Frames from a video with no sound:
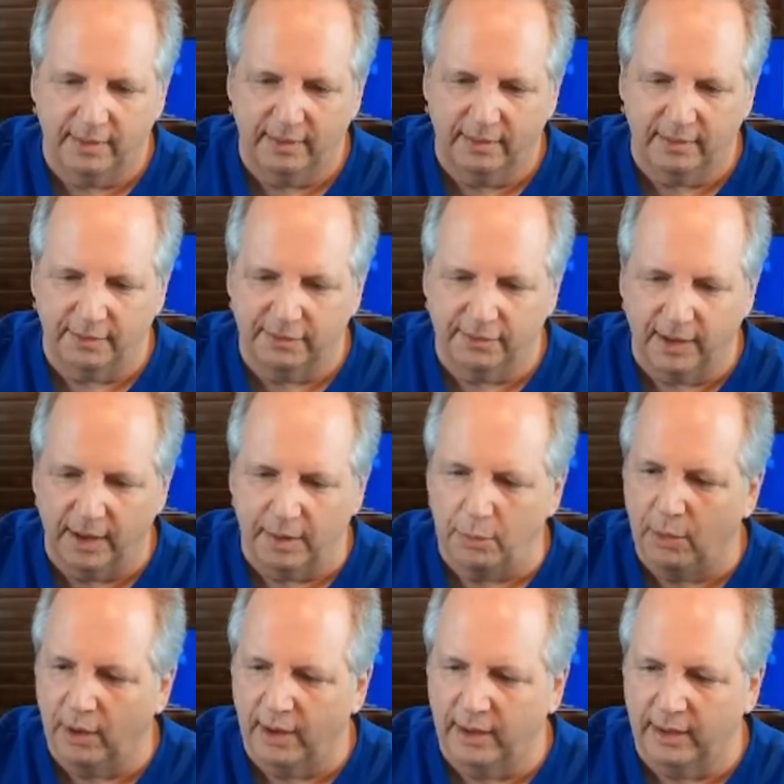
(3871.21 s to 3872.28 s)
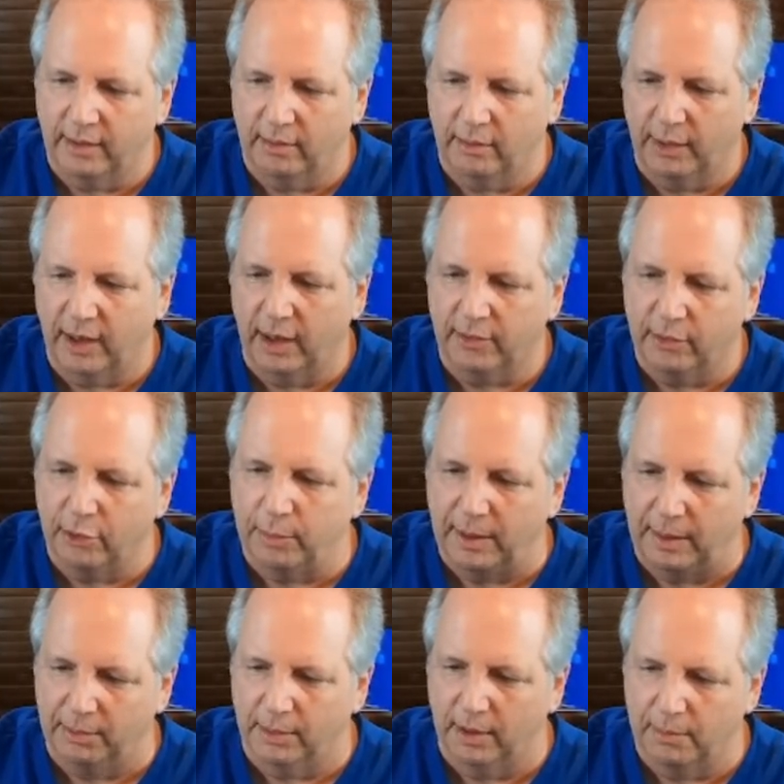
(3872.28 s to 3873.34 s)
It's a flight of 1. Oh, we got 2
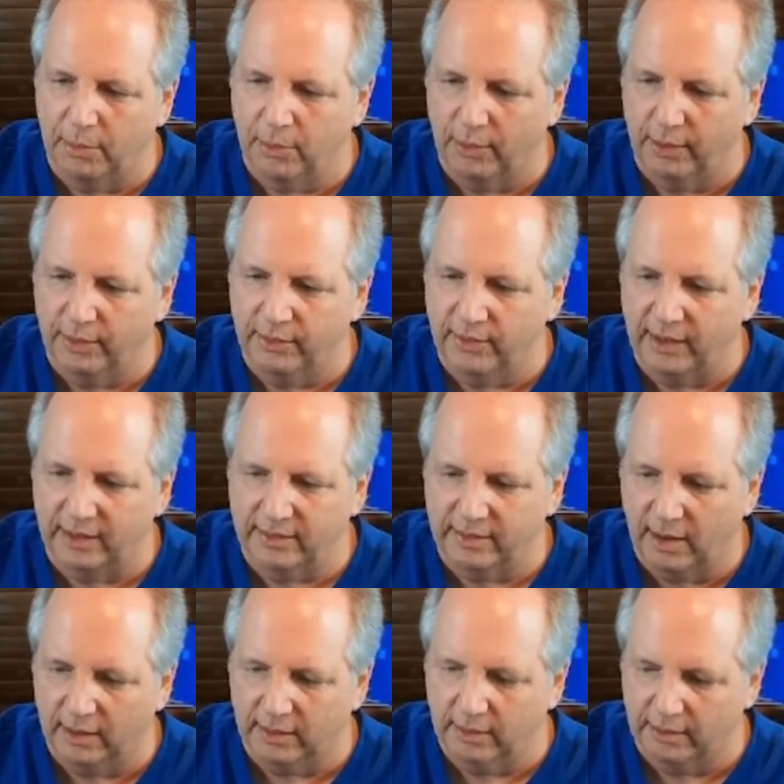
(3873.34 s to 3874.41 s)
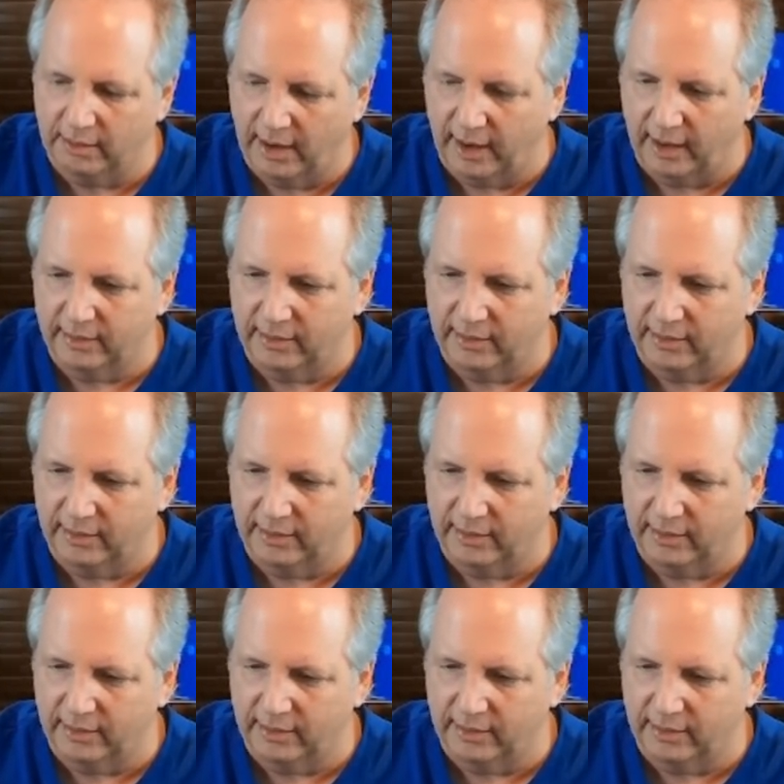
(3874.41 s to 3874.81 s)
people on board, so that's not correct.